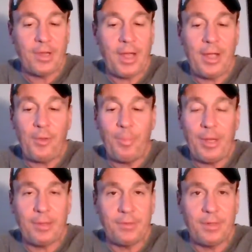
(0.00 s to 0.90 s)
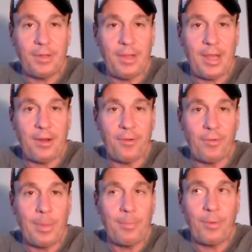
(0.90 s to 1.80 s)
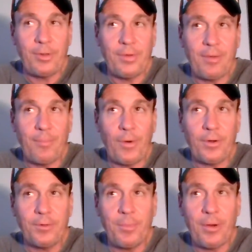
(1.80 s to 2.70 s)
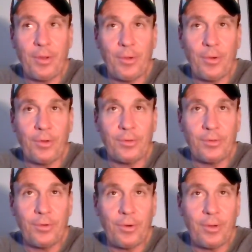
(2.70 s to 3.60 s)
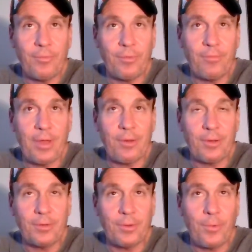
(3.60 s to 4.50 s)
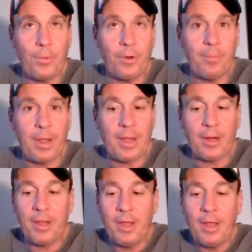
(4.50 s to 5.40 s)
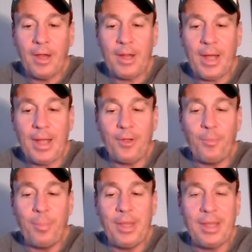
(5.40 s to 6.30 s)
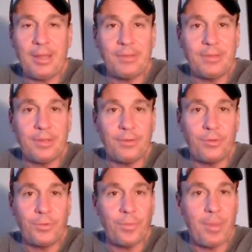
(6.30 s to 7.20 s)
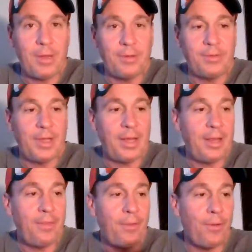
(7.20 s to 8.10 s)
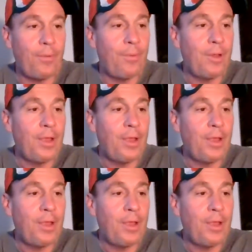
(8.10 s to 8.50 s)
Kyle Pitts, Atlanta. Remember, he's going to have Marcus Mariota starting for the Falcons, a quarterback. Kyle Pitts is a tremendous tight end, though.